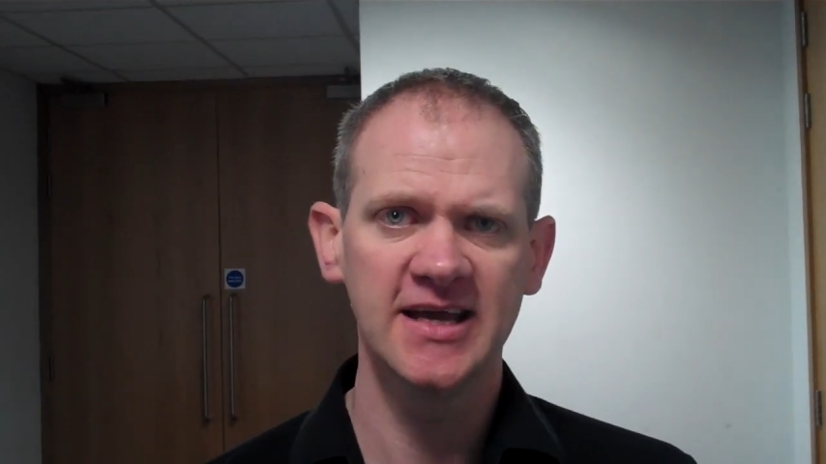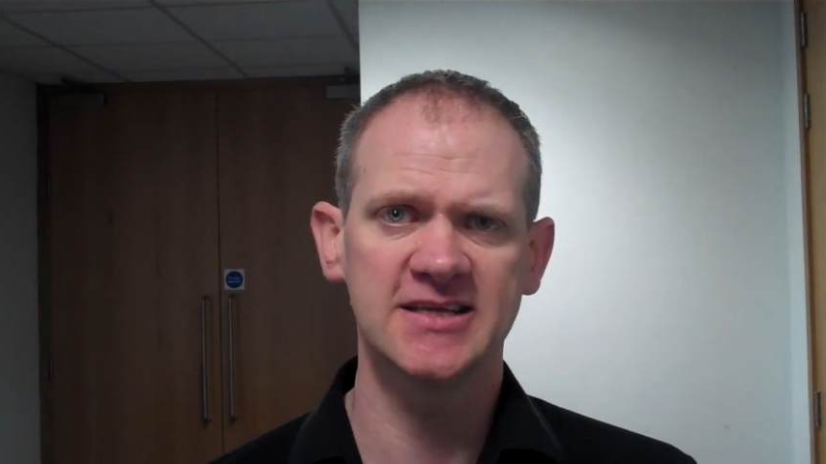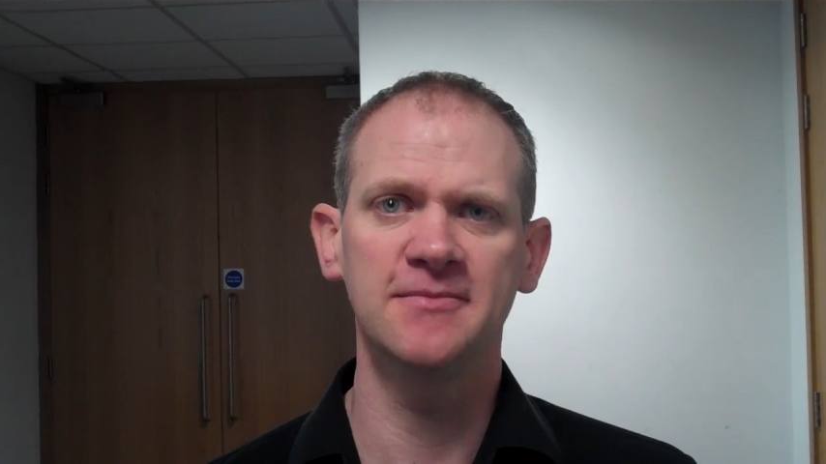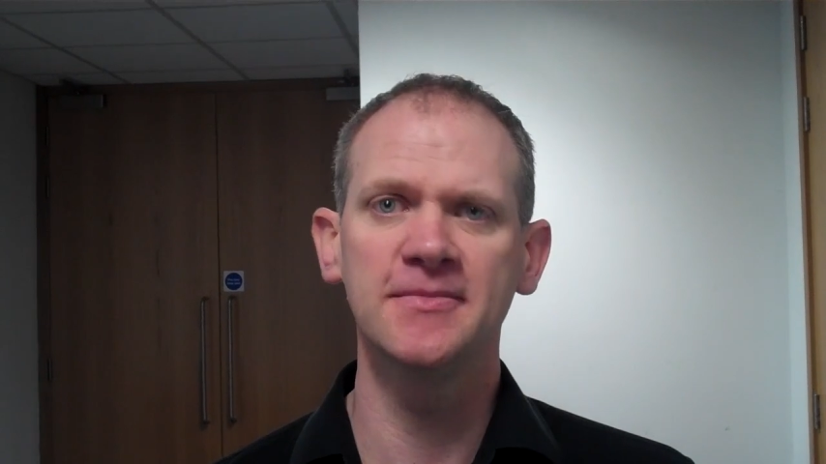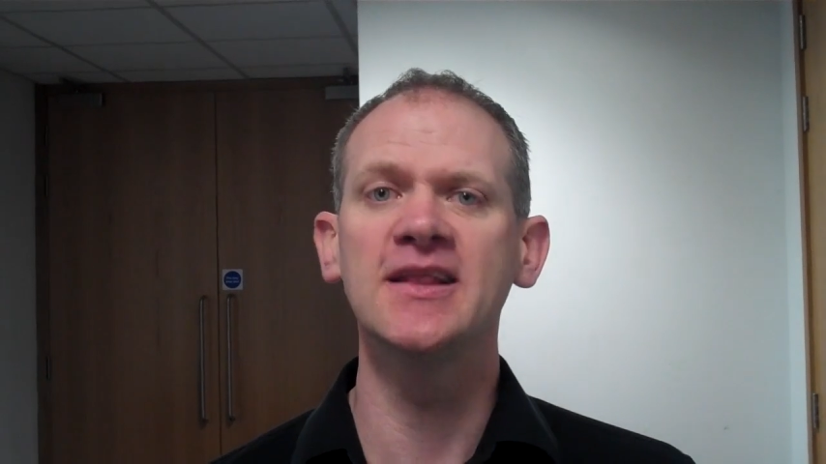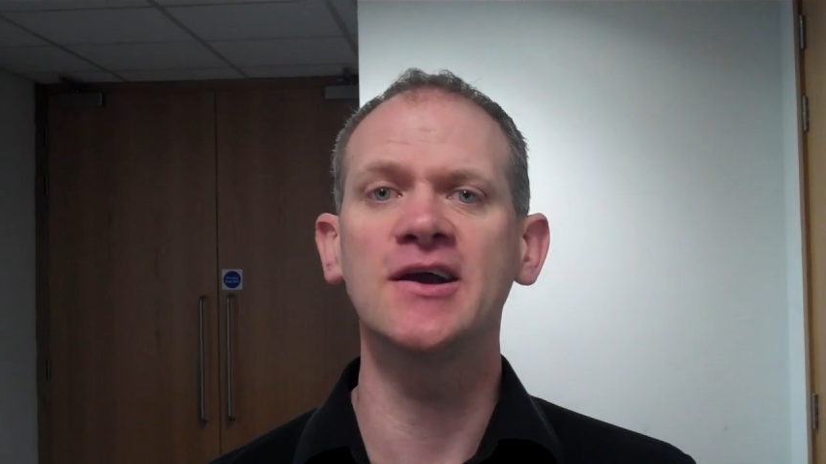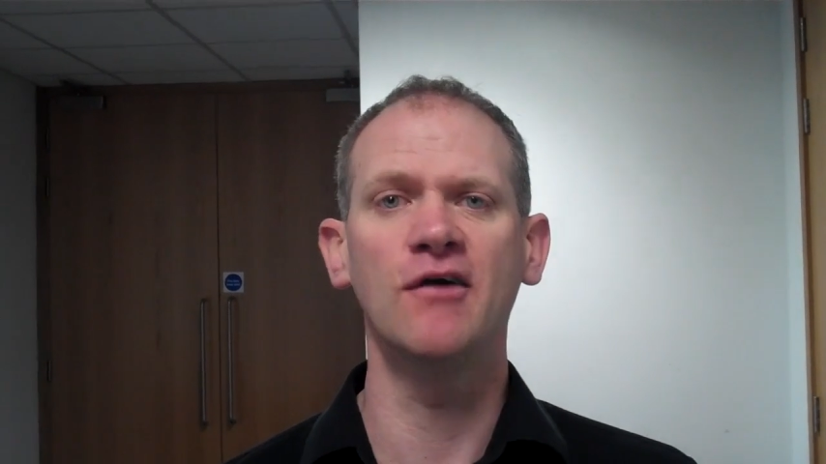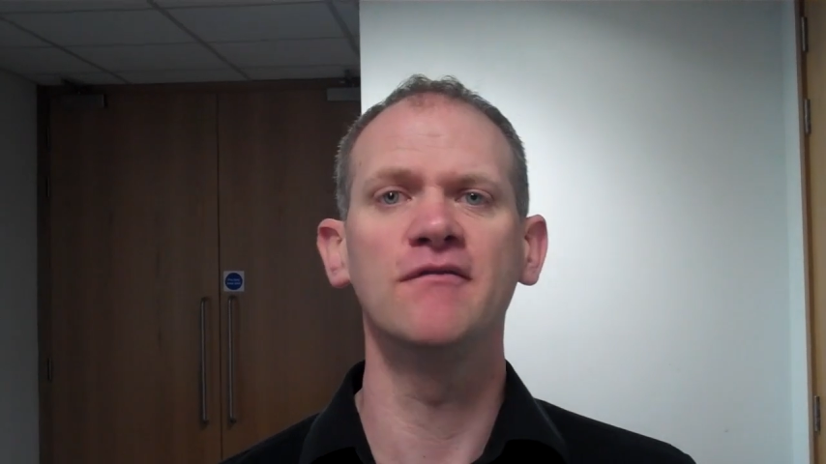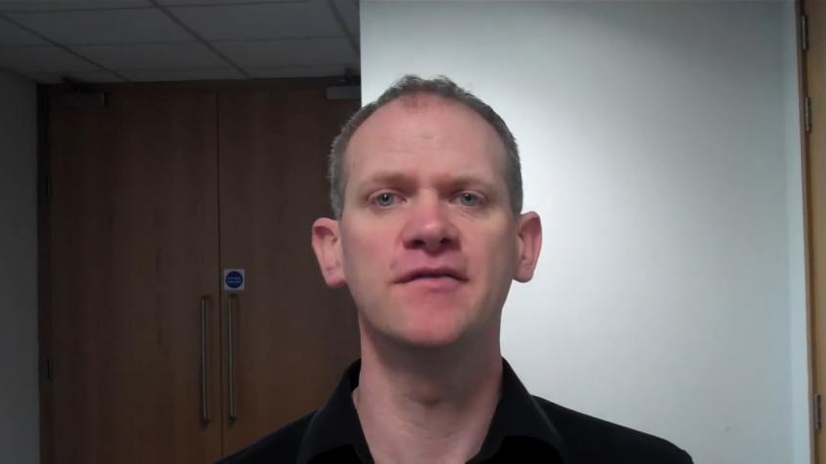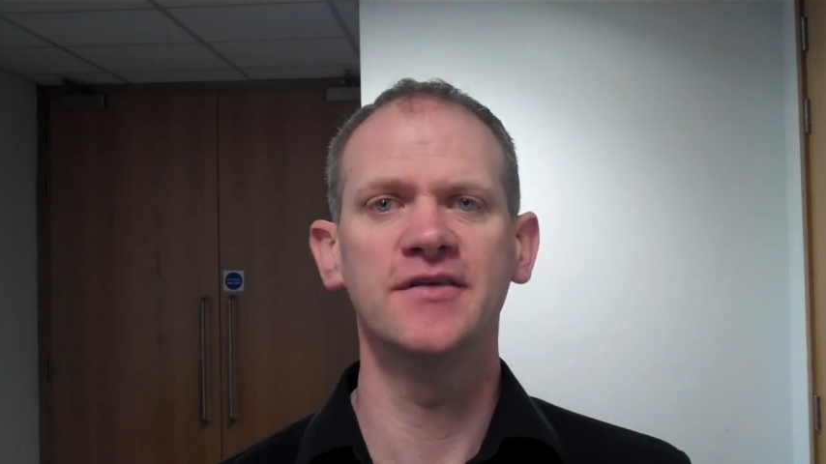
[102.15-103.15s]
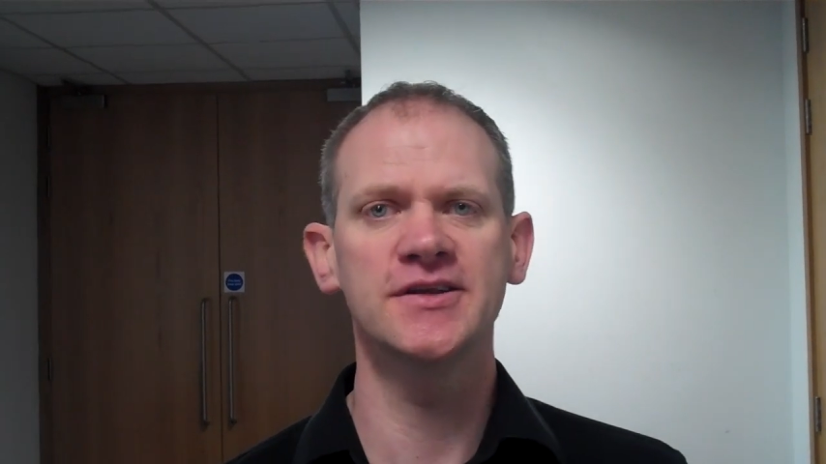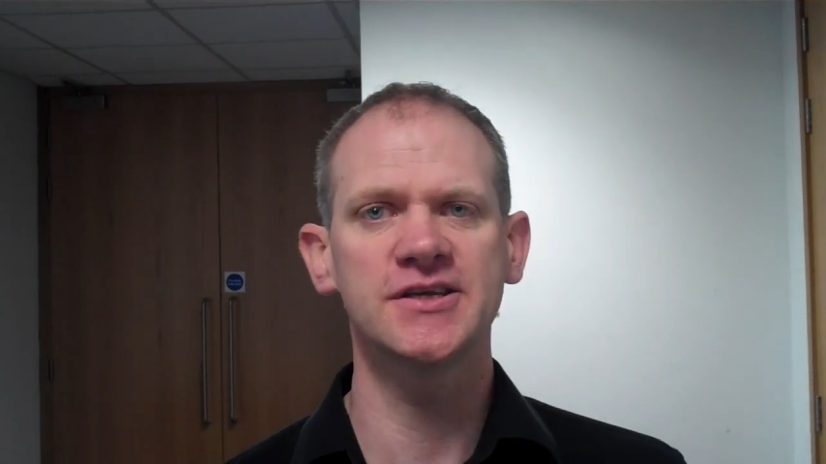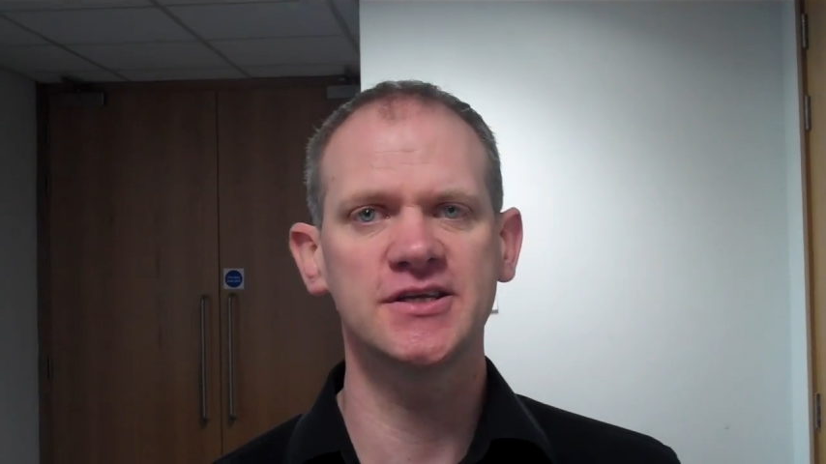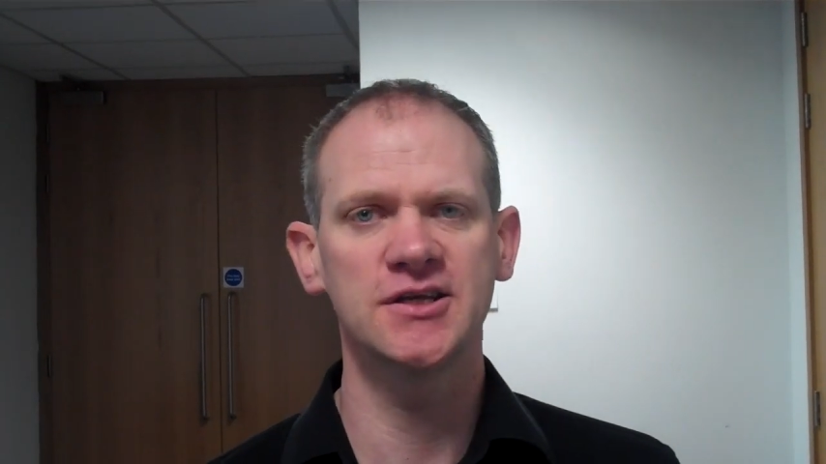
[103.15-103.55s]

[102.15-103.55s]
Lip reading: It's given me the confidence